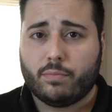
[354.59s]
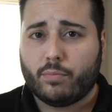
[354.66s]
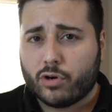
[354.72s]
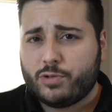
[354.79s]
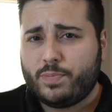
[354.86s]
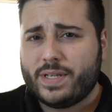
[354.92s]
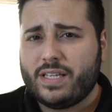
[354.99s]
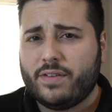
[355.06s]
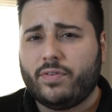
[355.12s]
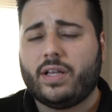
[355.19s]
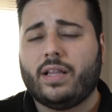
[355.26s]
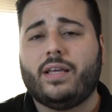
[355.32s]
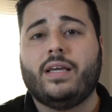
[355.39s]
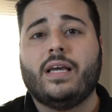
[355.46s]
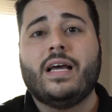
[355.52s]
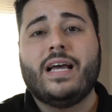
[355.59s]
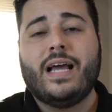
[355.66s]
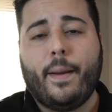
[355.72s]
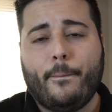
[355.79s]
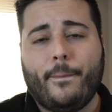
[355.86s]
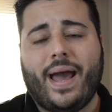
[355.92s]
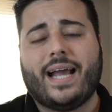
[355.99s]
more specifically
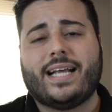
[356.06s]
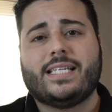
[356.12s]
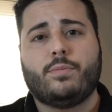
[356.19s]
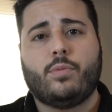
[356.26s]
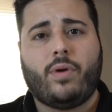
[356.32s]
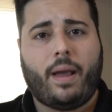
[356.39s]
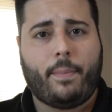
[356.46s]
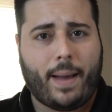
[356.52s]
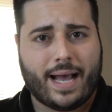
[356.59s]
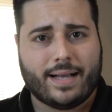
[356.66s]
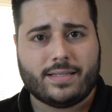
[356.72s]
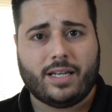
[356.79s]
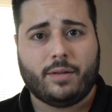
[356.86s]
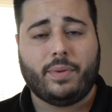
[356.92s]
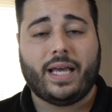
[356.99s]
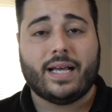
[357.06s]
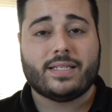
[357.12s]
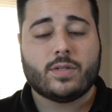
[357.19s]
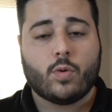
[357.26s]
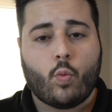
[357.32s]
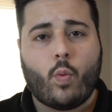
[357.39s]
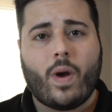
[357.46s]
maximum capacity,
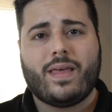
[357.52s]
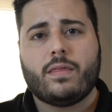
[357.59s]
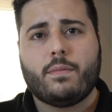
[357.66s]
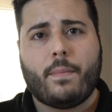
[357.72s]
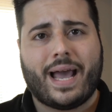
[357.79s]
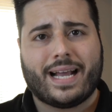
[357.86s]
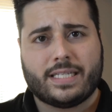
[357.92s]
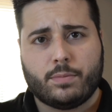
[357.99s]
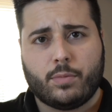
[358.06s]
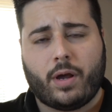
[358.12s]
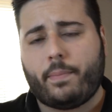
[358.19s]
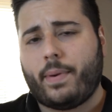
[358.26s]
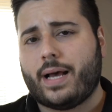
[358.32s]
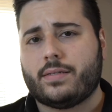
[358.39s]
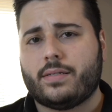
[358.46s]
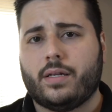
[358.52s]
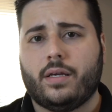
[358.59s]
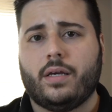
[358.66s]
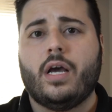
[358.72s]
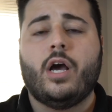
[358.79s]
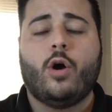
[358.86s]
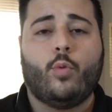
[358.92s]
because with maximum capacity,